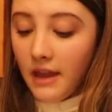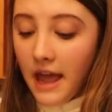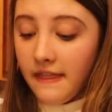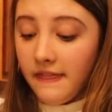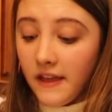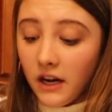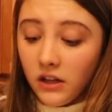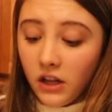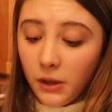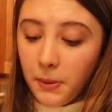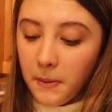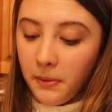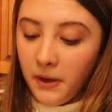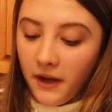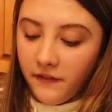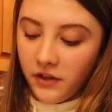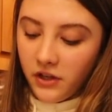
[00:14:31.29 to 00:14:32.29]
And then a lot of
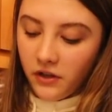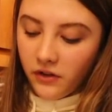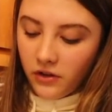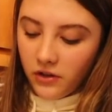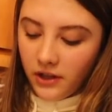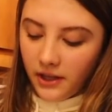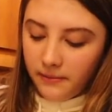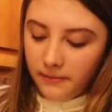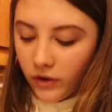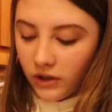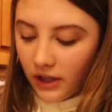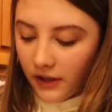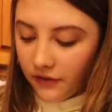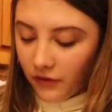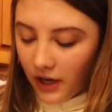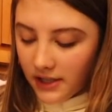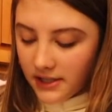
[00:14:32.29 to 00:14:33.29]
people have, you know, their like quarter
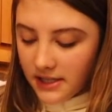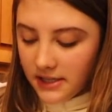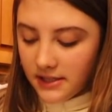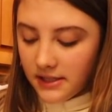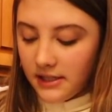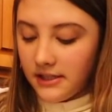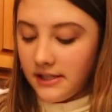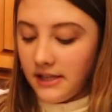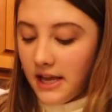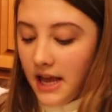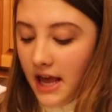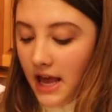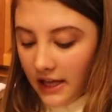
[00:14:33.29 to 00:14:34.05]
life crises.